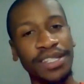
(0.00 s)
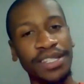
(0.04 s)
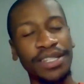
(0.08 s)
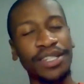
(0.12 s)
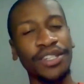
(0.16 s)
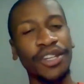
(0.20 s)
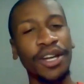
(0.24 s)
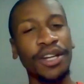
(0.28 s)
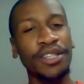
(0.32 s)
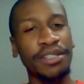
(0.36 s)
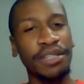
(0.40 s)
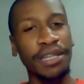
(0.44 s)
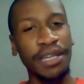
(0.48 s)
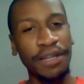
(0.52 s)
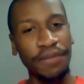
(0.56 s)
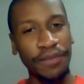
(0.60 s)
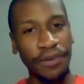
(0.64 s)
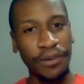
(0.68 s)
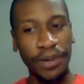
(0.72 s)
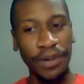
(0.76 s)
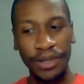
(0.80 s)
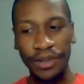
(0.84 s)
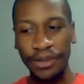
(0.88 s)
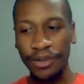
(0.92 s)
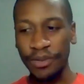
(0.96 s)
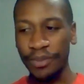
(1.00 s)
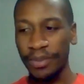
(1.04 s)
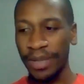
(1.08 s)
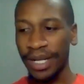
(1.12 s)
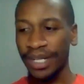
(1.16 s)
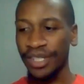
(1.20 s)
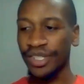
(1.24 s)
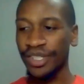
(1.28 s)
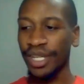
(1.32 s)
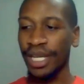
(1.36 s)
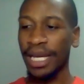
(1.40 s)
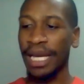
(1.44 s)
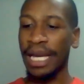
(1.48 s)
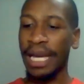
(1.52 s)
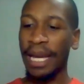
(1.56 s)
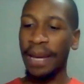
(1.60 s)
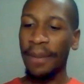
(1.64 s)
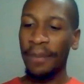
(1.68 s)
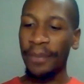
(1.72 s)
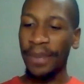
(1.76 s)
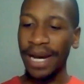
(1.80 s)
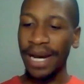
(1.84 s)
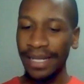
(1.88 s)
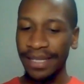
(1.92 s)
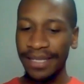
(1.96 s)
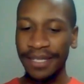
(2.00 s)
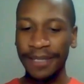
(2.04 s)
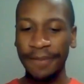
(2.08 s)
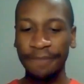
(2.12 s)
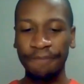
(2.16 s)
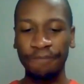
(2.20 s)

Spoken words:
not to give away too much, but